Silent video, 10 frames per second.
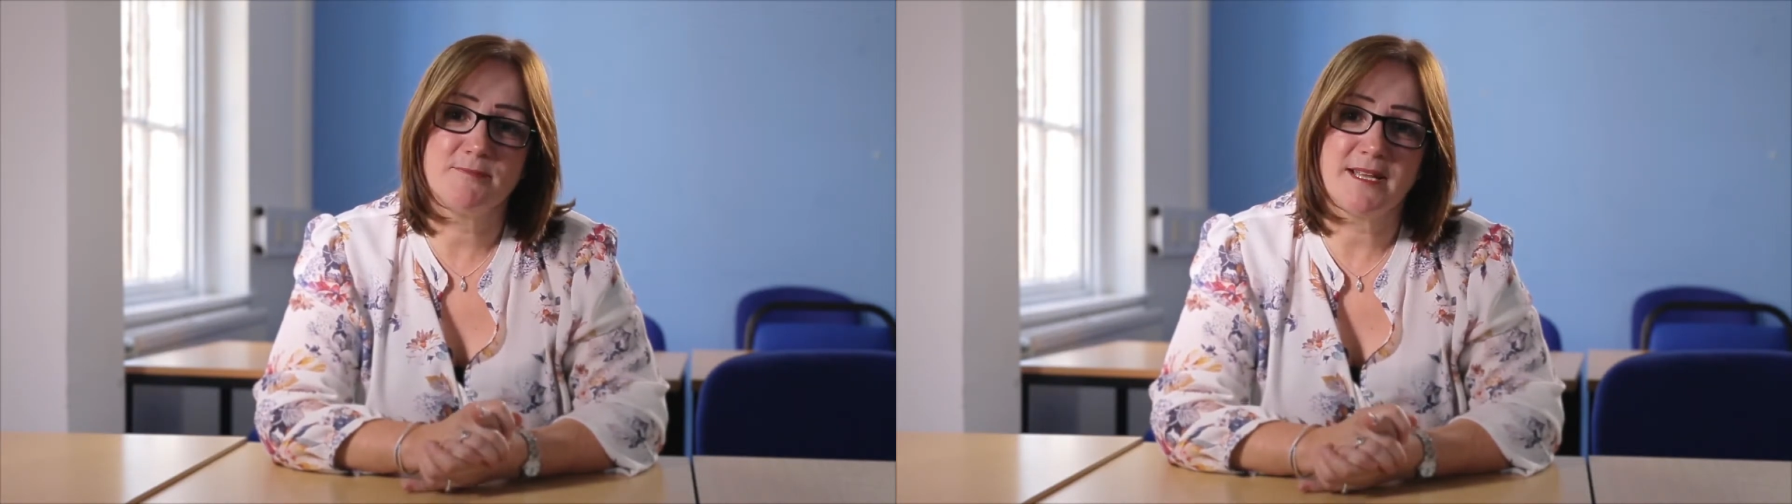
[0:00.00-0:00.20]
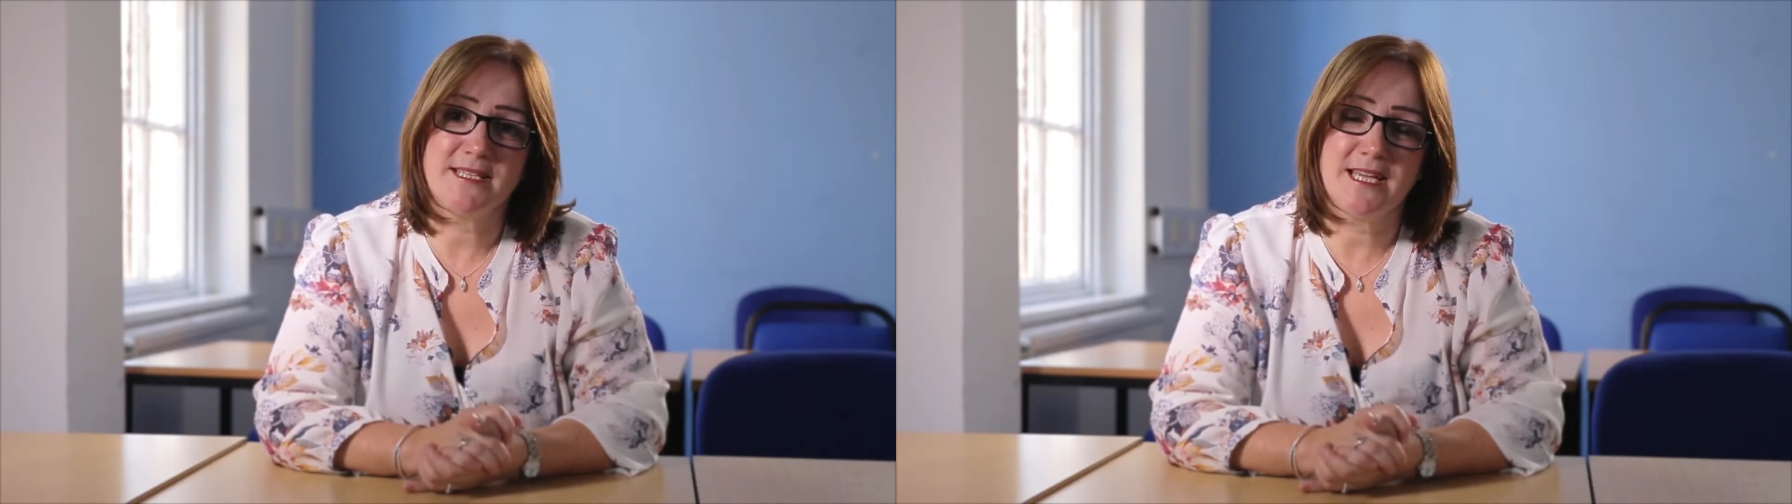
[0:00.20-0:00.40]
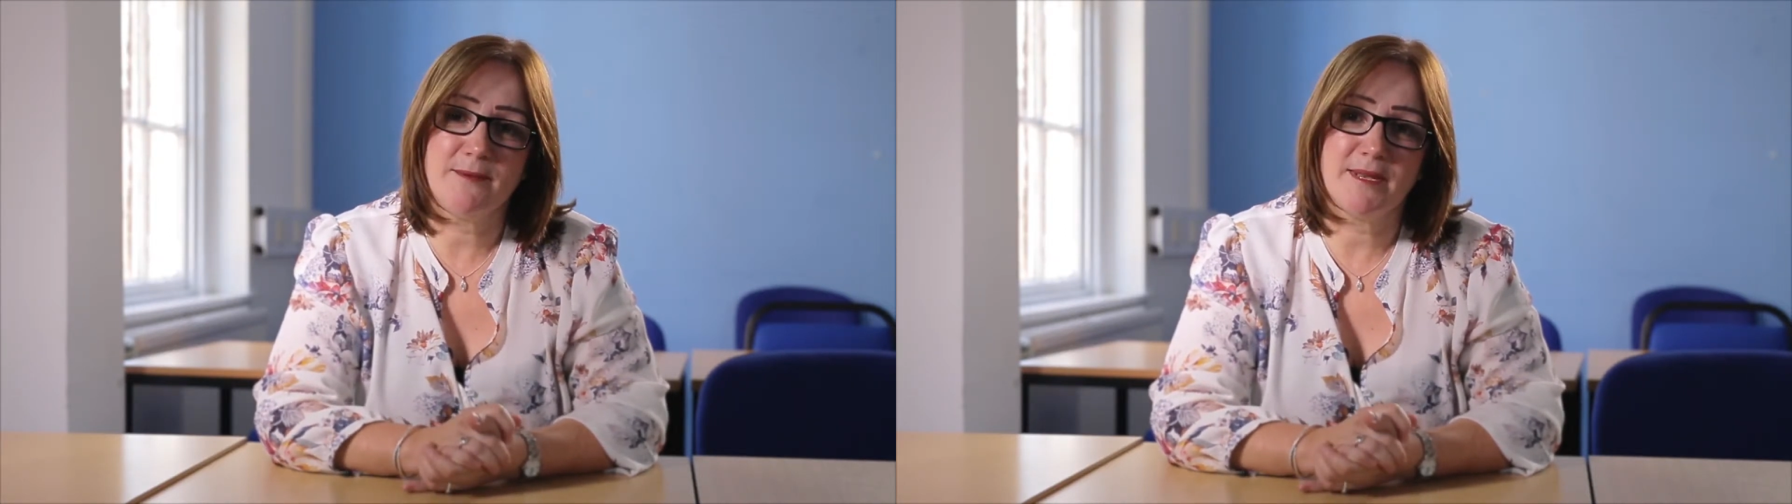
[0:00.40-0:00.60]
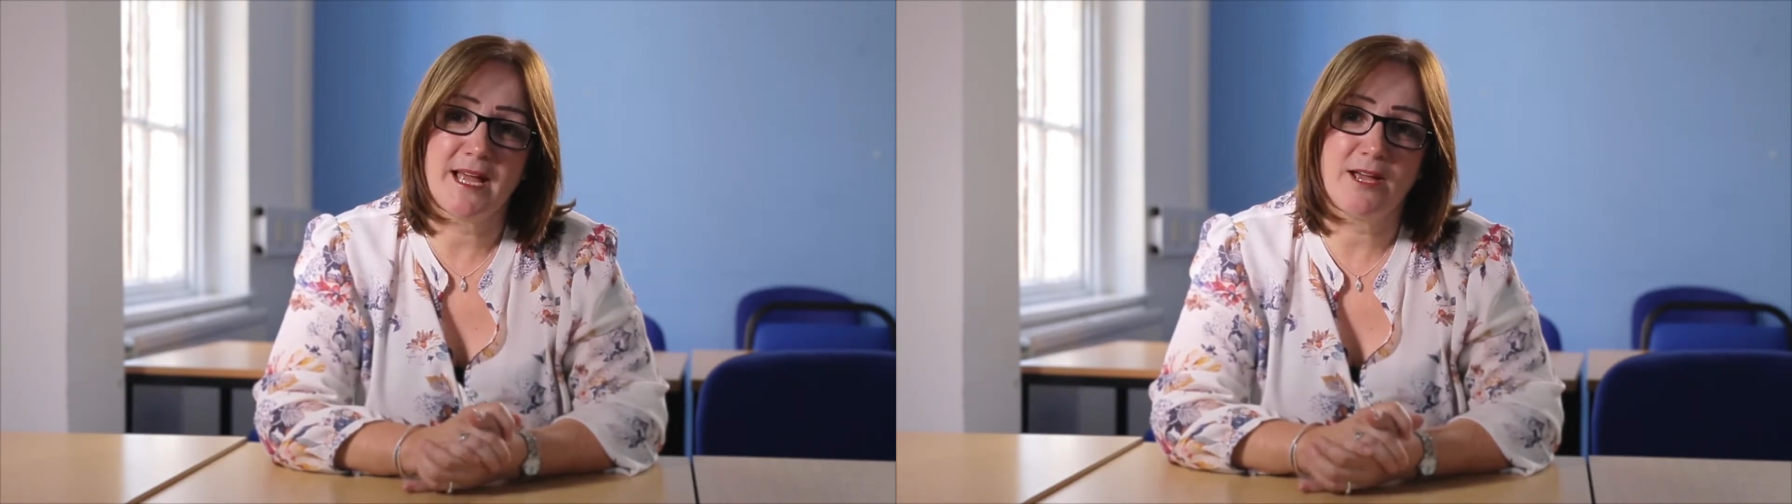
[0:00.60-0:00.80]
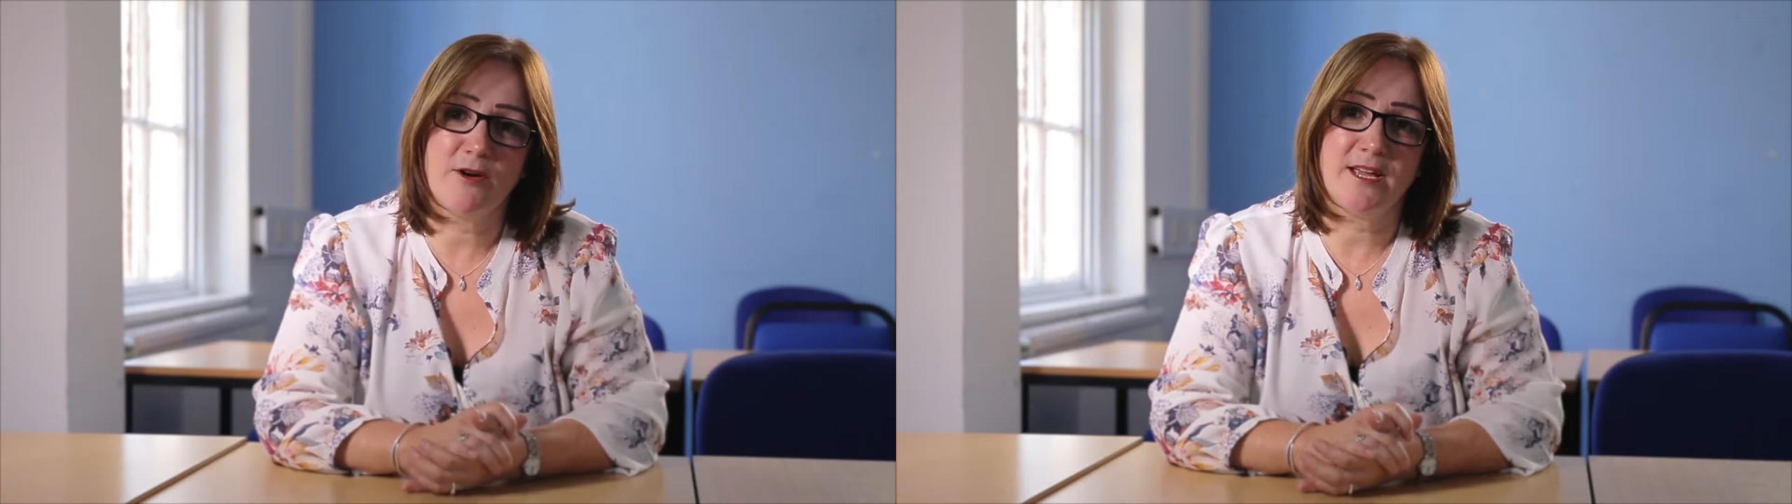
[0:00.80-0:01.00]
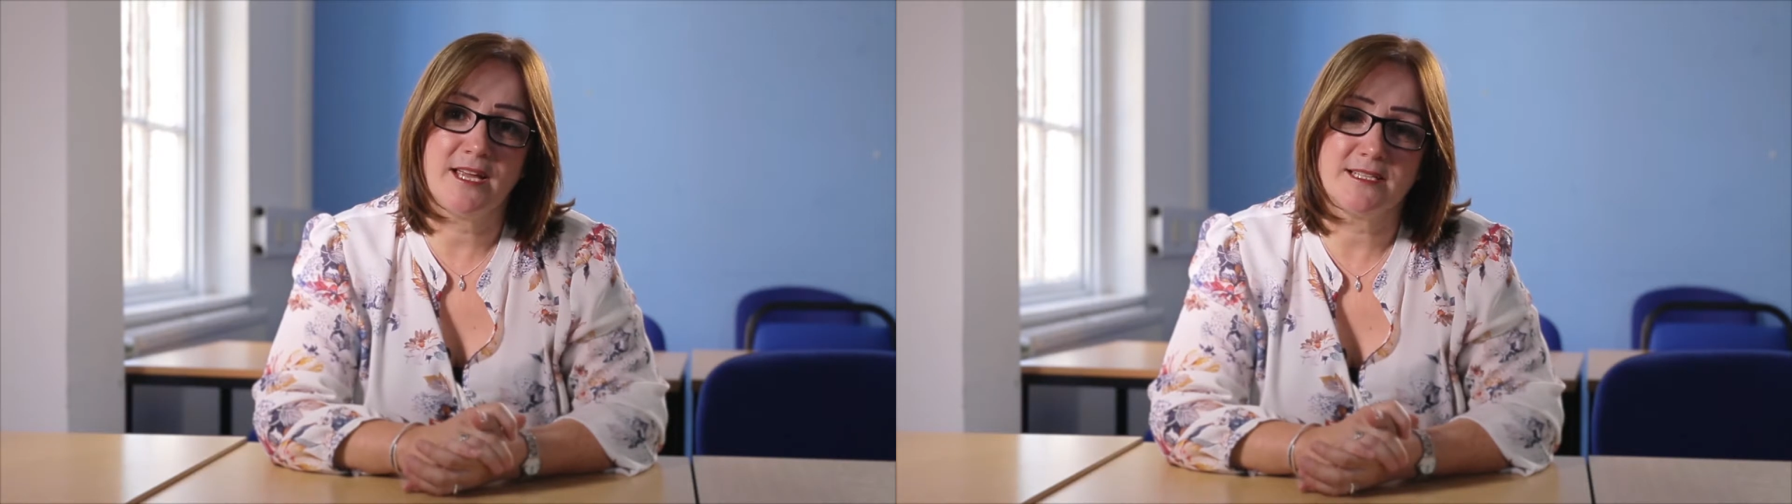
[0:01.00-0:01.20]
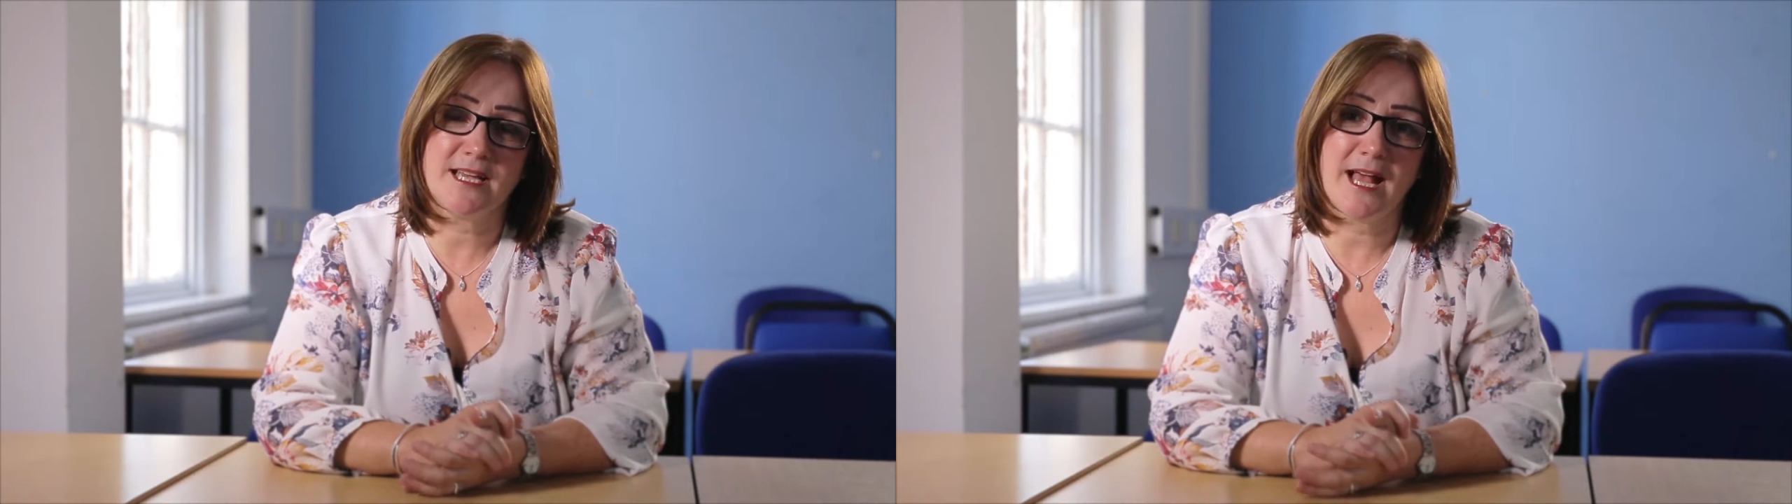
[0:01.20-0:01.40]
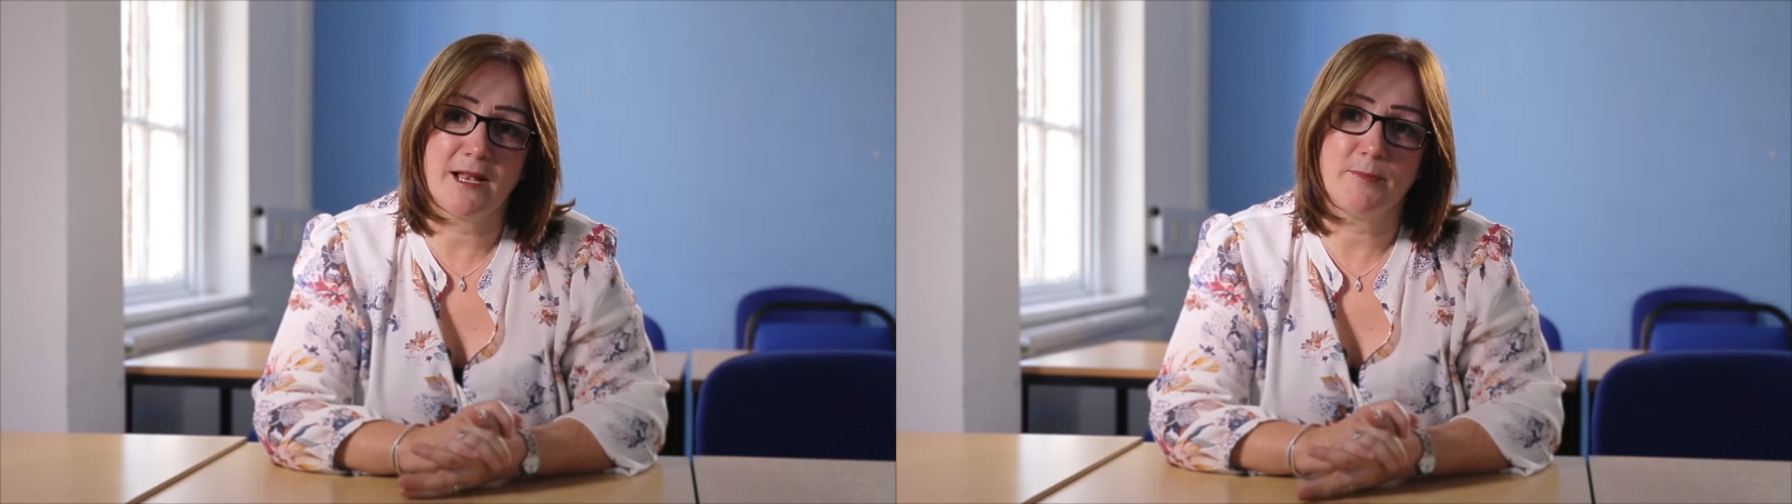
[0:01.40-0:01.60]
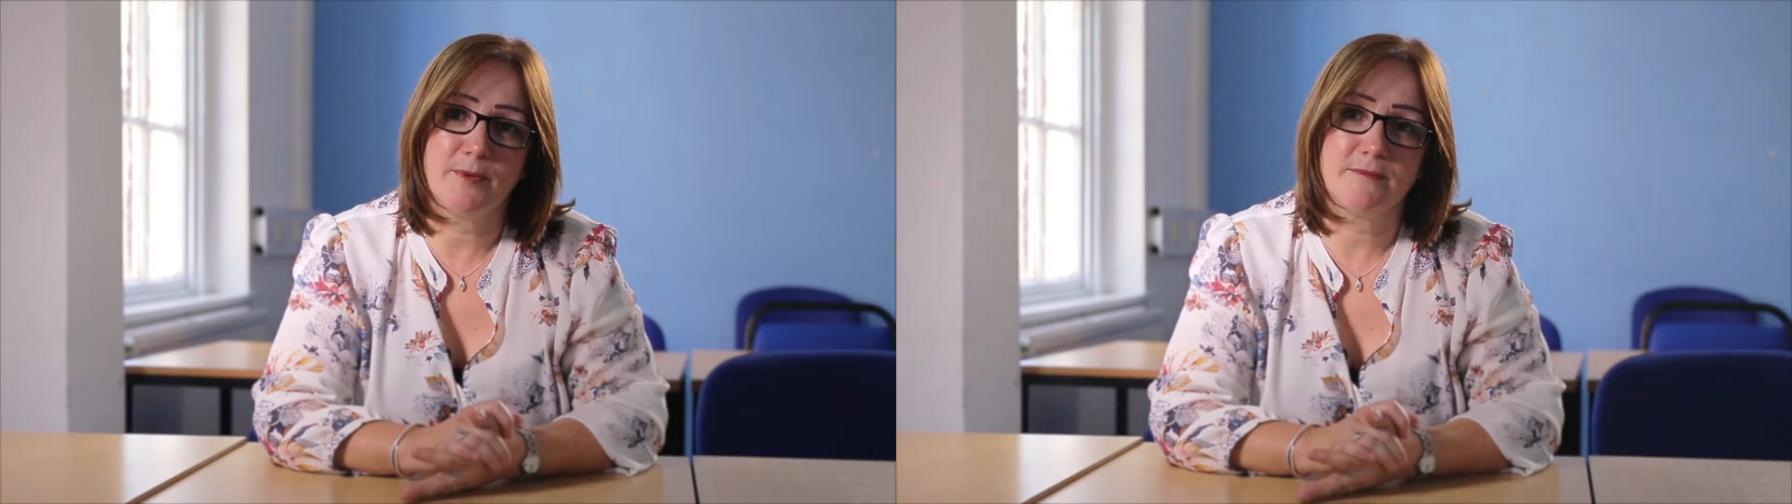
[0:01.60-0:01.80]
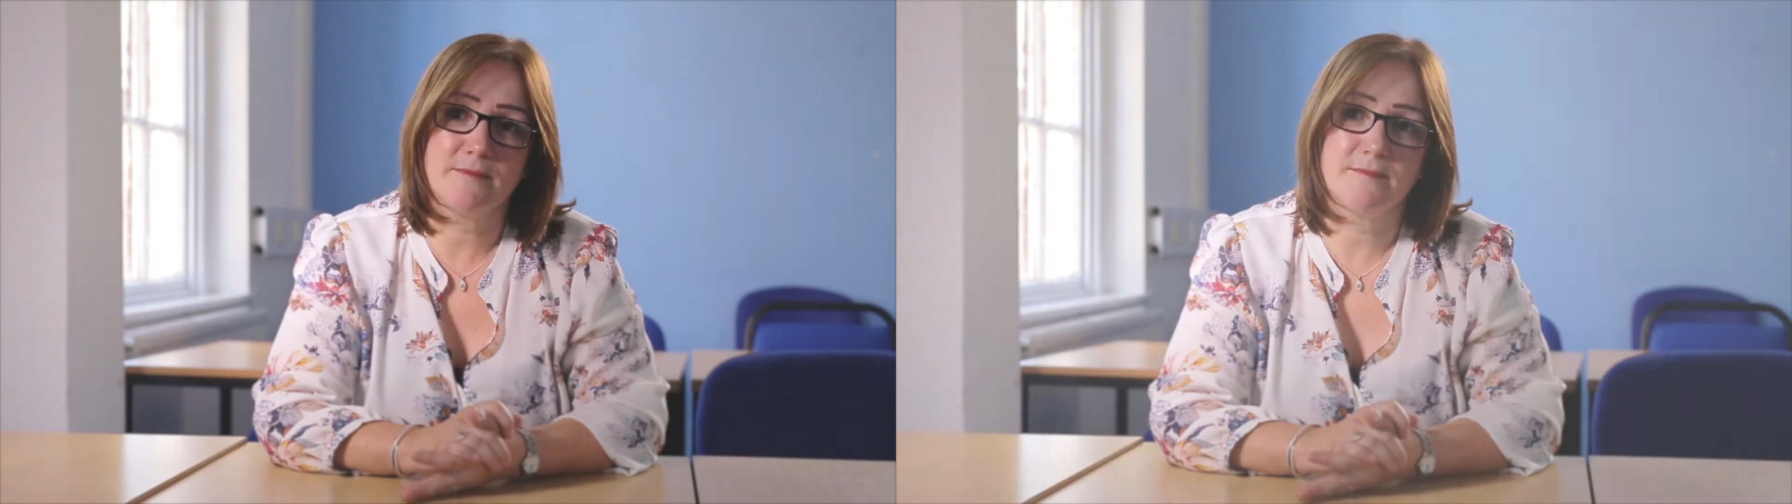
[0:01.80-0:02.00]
my team and I are here to help.